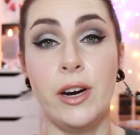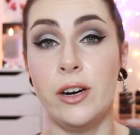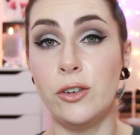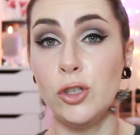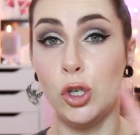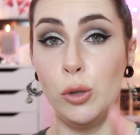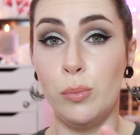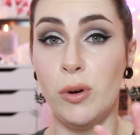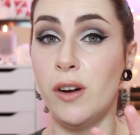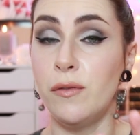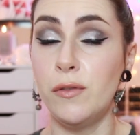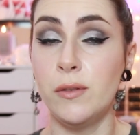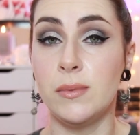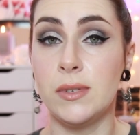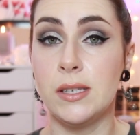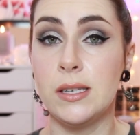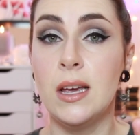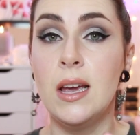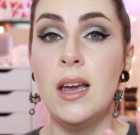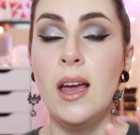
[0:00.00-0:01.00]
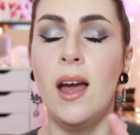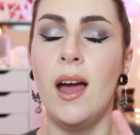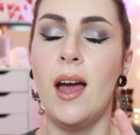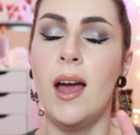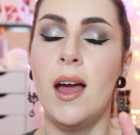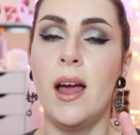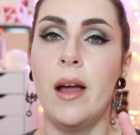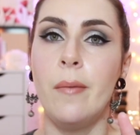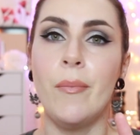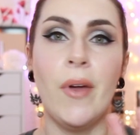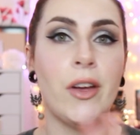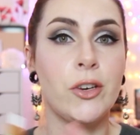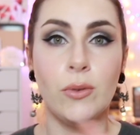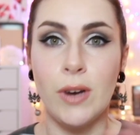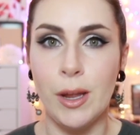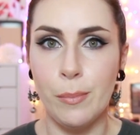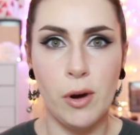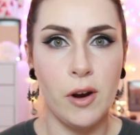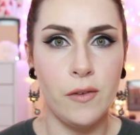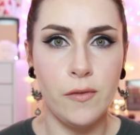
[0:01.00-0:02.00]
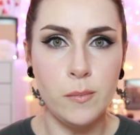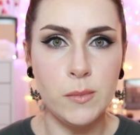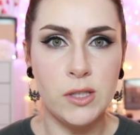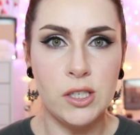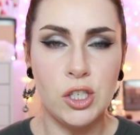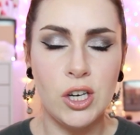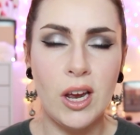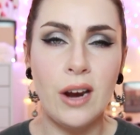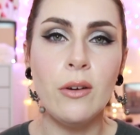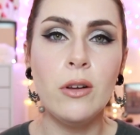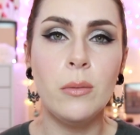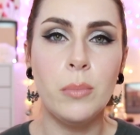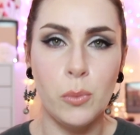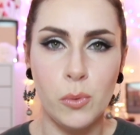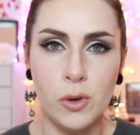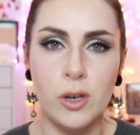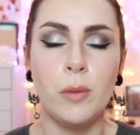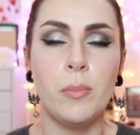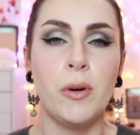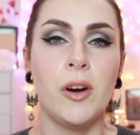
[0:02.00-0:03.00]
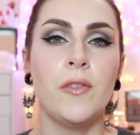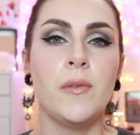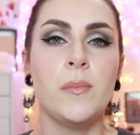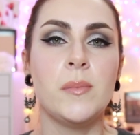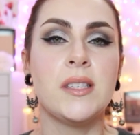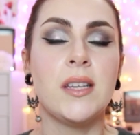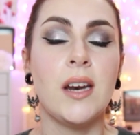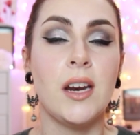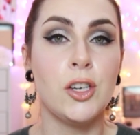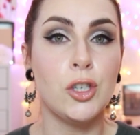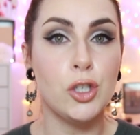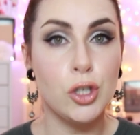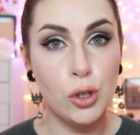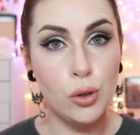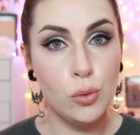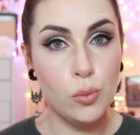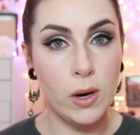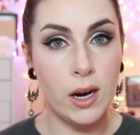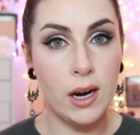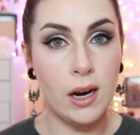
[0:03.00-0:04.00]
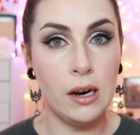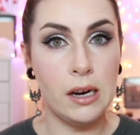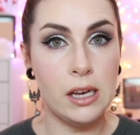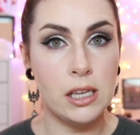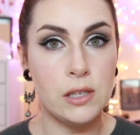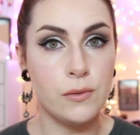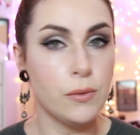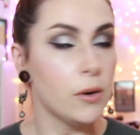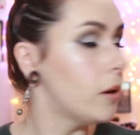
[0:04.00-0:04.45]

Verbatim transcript: wear two perfumes. Um, I don't like perfumes in general, but one of the perfumes that I do wear, it's